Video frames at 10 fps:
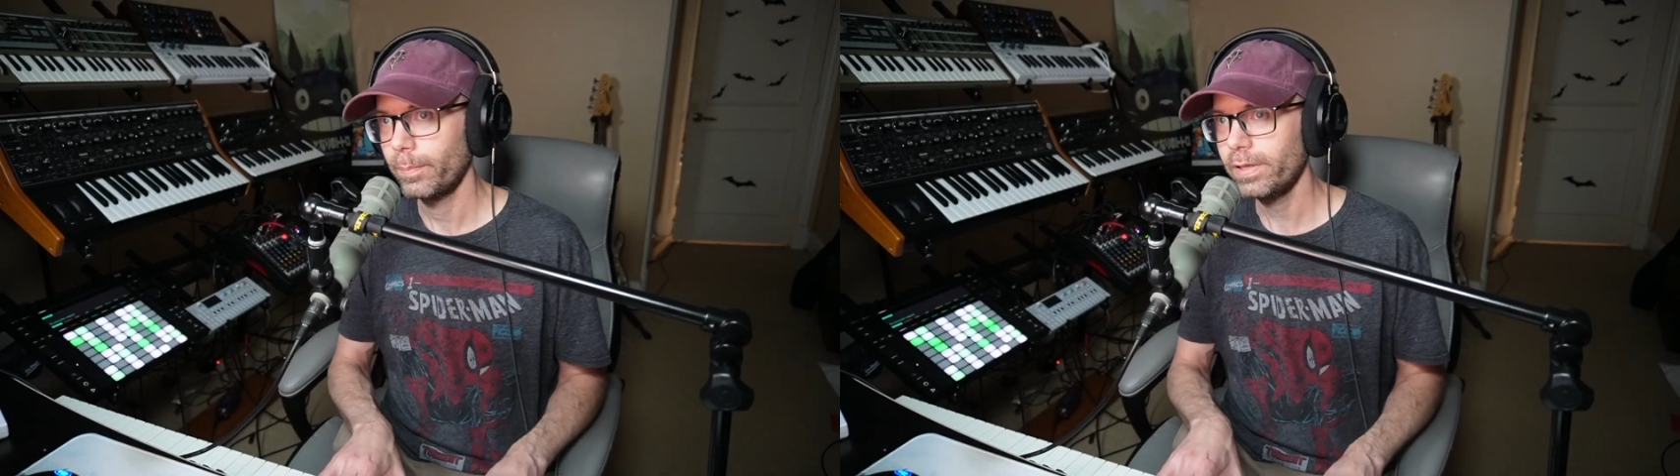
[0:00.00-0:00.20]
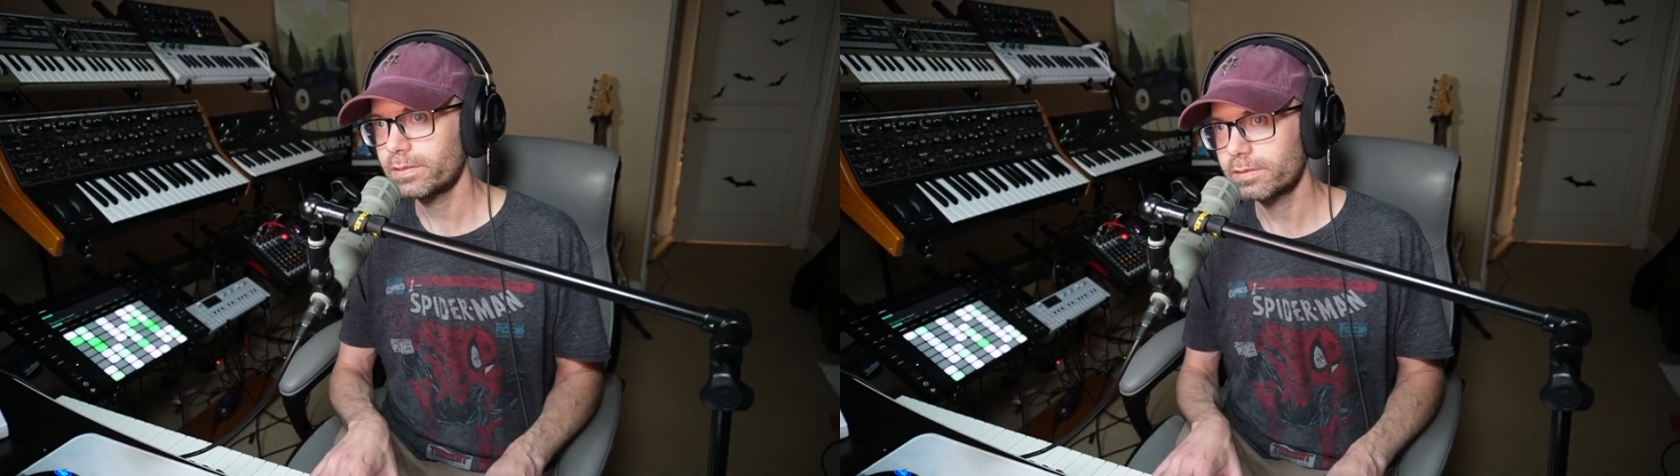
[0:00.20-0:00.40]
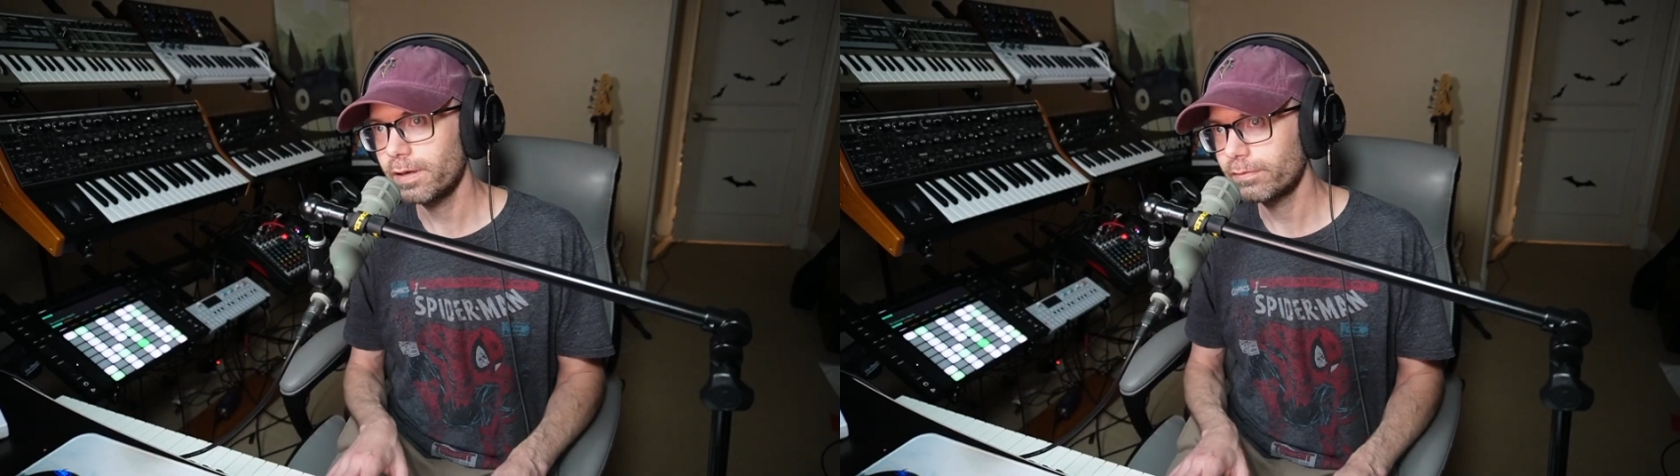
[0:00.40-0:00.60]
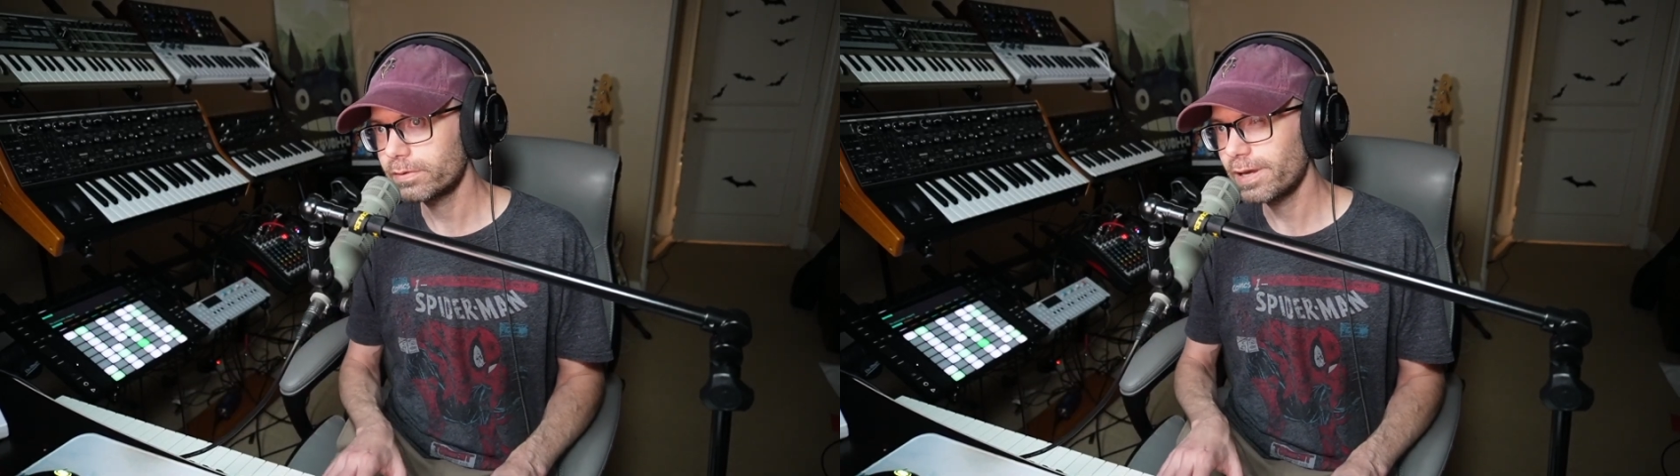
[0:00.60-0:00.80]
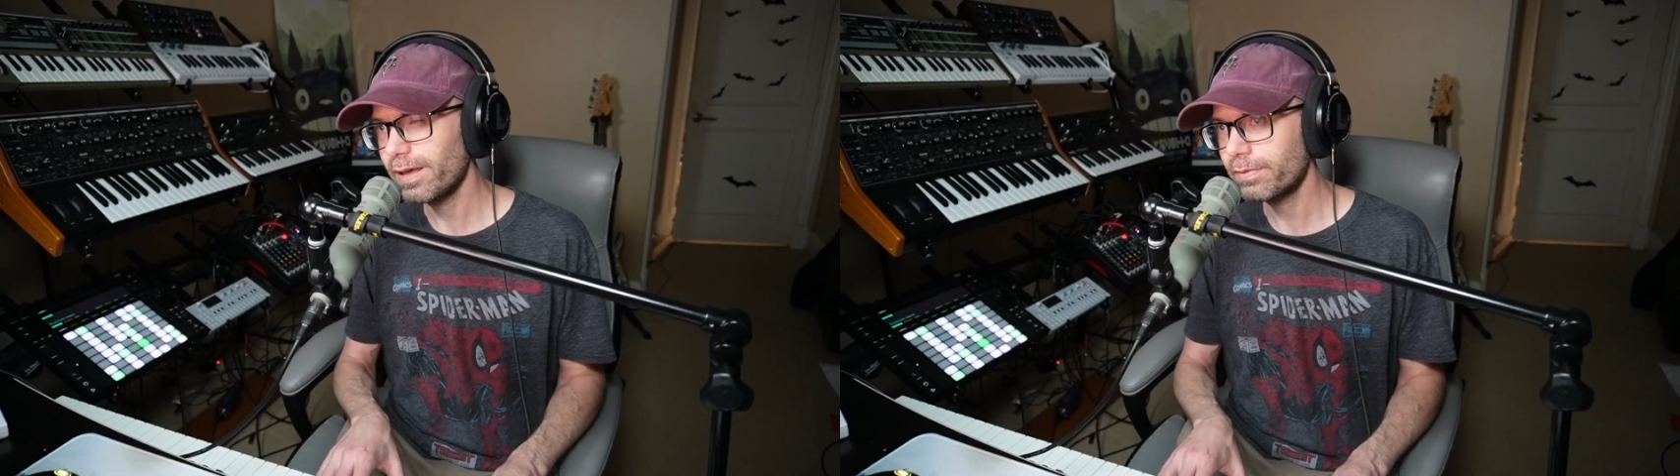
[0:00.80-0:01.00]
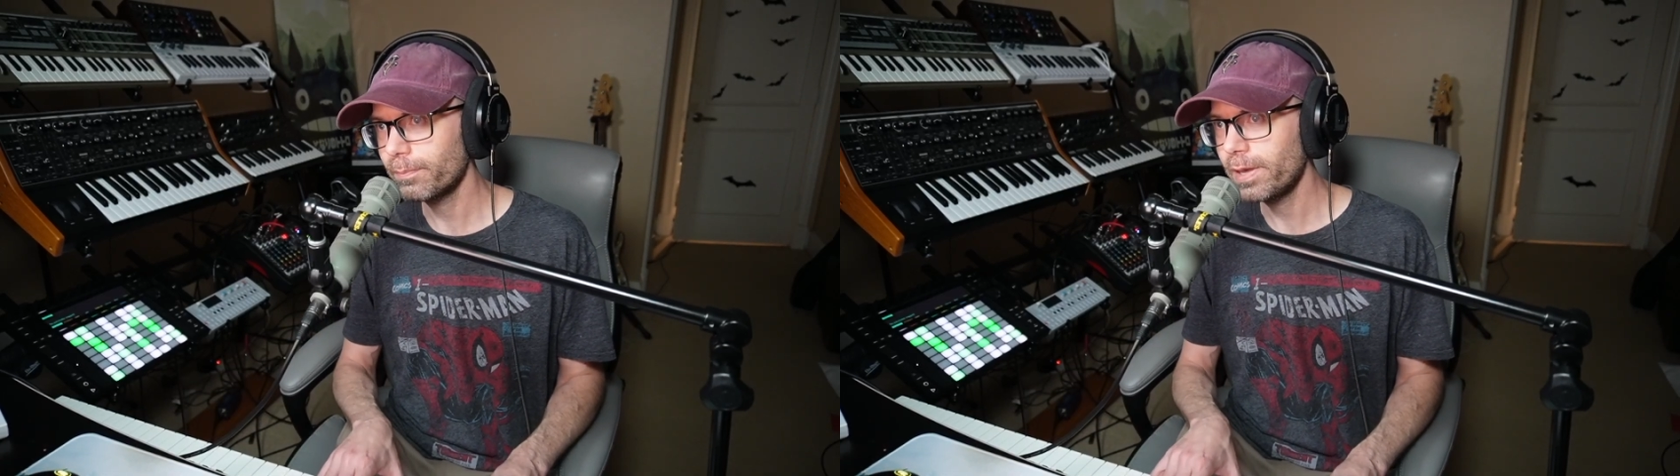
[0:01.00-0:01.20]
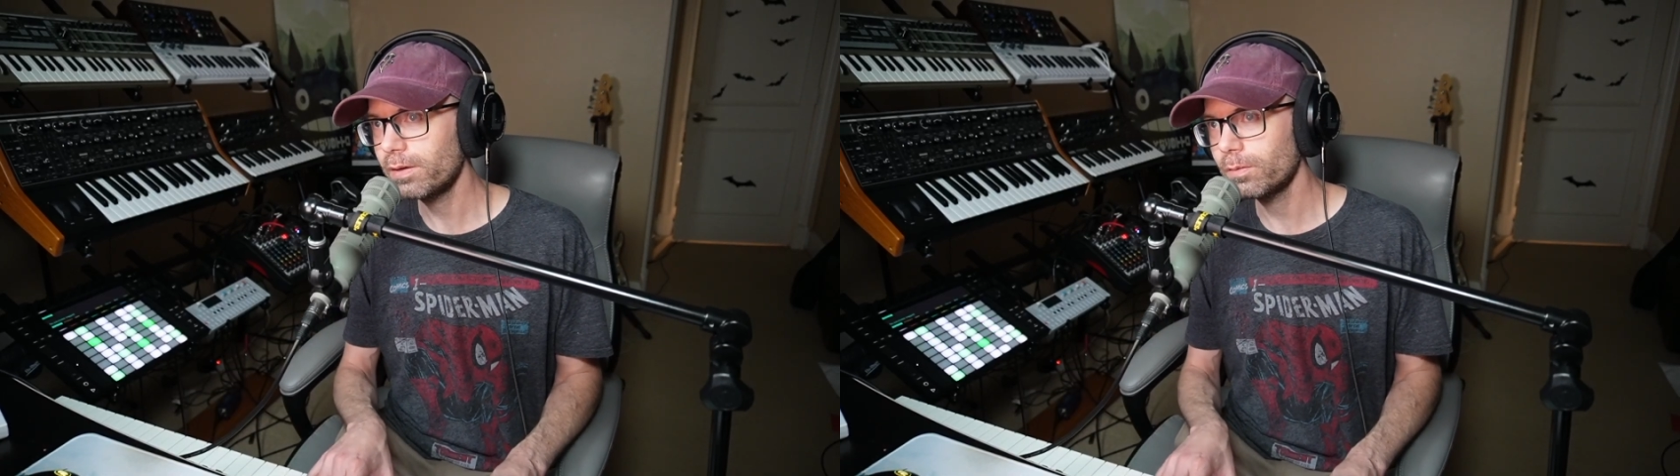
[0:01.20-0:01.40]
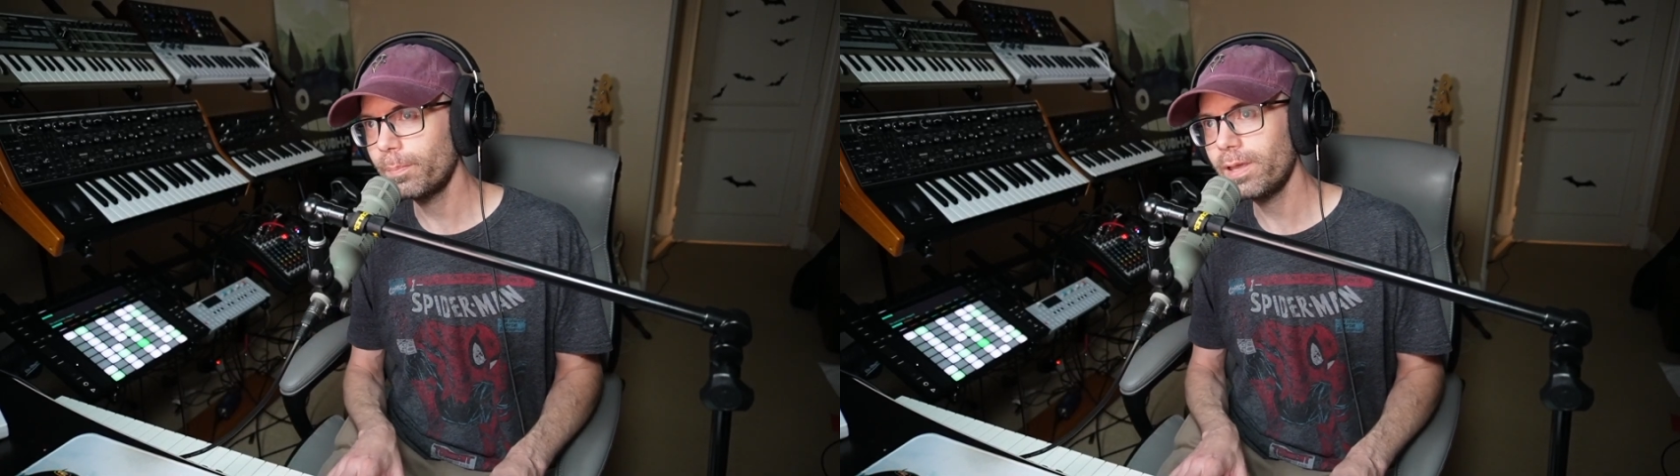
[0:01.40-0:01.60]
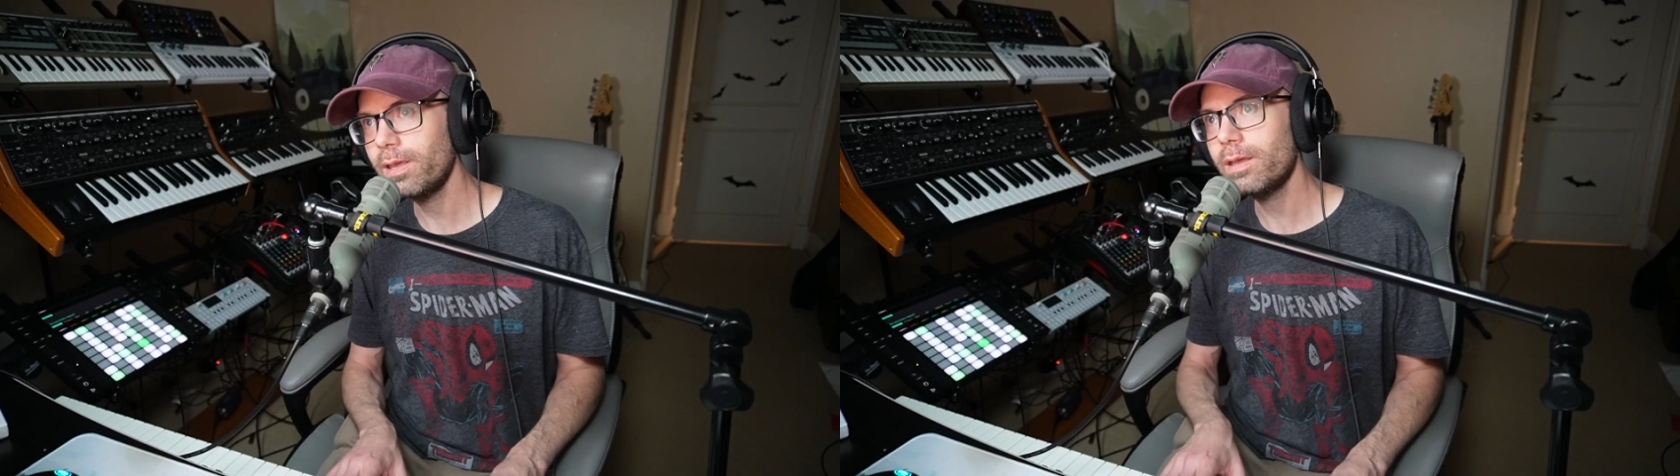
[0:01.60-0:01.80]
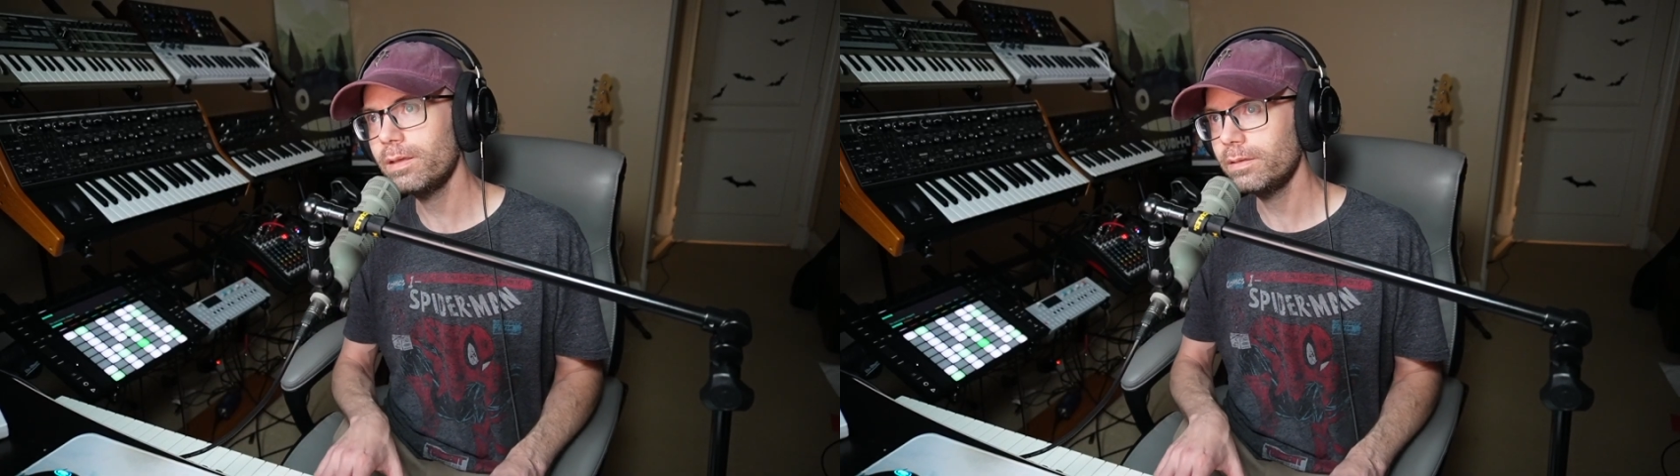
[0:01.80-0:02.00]
best ever death metal
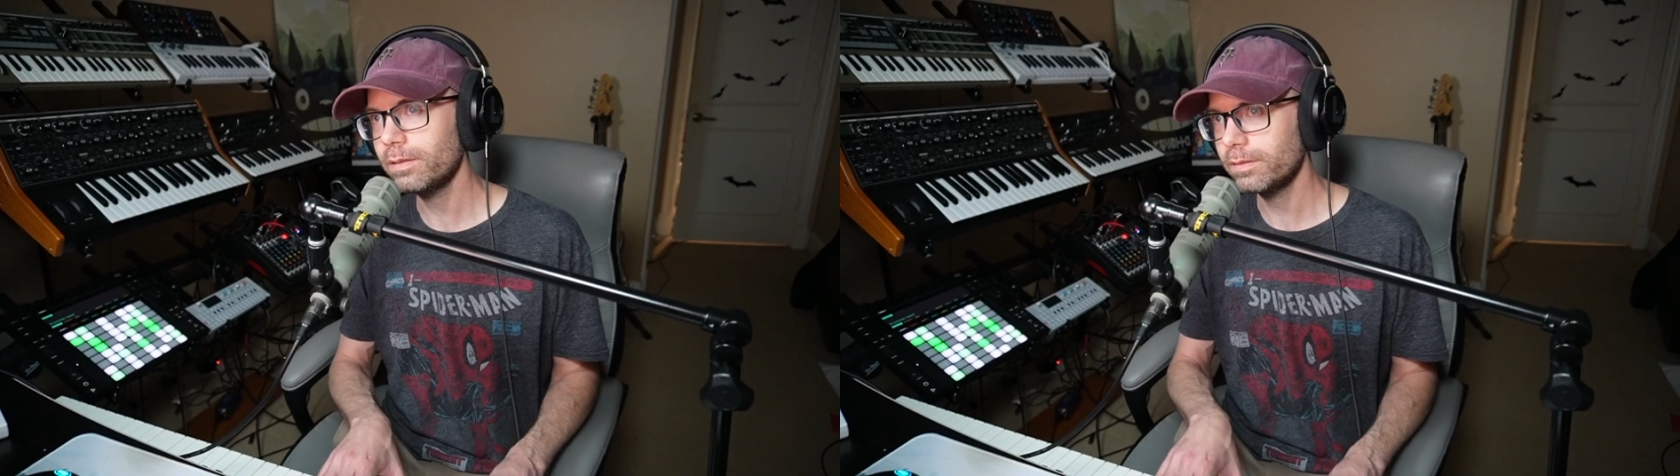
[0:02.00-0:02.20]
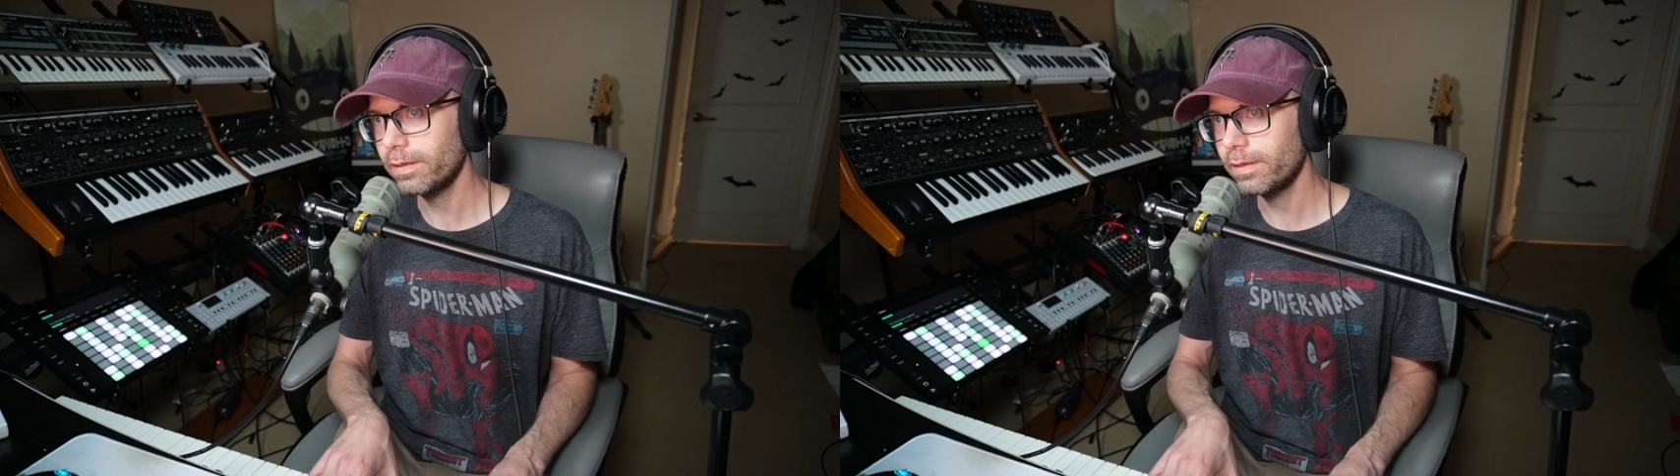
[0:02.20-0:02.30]
band